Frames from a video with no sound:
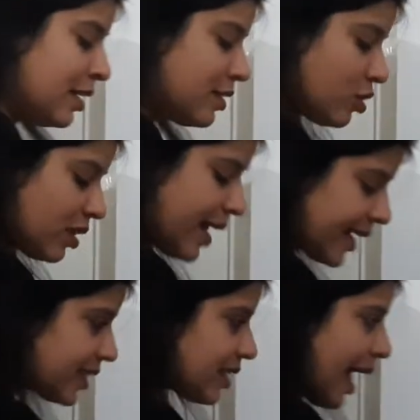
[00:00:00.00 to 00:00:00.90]
So
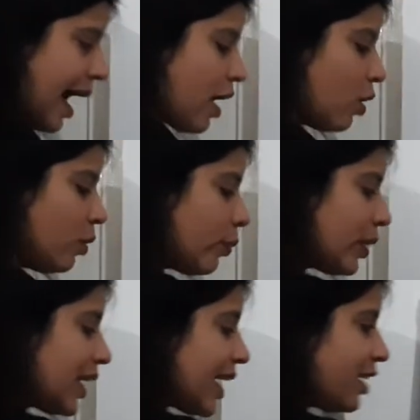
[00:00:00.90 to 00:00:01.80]
that is how
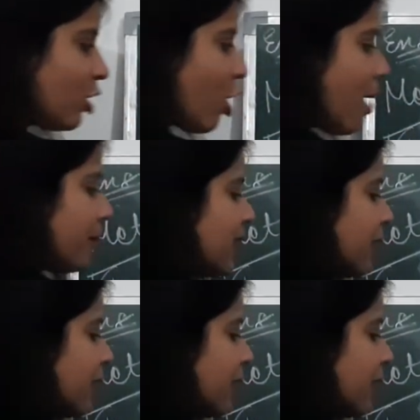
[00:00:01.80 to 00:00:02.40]
we get common